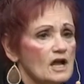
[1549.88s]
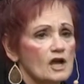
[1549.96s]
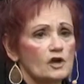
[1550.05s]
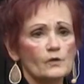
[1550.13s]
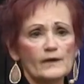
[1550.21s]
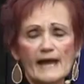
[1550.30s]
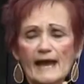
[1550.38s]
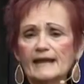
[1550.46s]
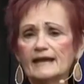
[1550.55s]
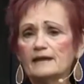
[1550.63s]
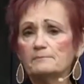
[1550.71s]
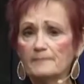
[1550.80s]
Create
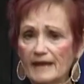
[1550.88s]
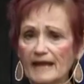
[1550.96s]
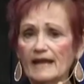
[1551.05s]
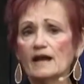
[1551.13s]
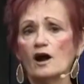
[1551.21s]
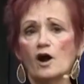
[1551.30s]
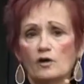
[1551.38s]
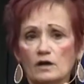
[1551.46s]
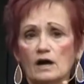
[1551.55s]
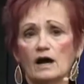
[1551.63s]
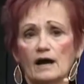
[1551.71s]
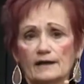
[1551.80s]
in me, O
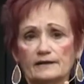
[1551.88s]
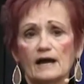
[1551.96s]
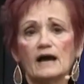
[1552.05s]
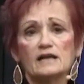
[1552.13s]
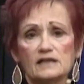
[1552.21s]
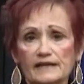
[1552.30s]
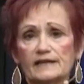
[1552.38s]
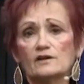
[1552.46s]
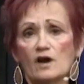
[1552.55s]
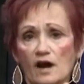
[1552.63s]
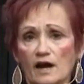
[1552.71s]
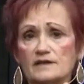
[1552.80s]
God, a clean
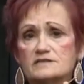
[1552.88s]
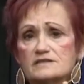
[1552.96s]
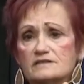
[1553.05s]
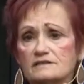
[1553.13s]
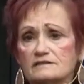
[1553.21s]
heart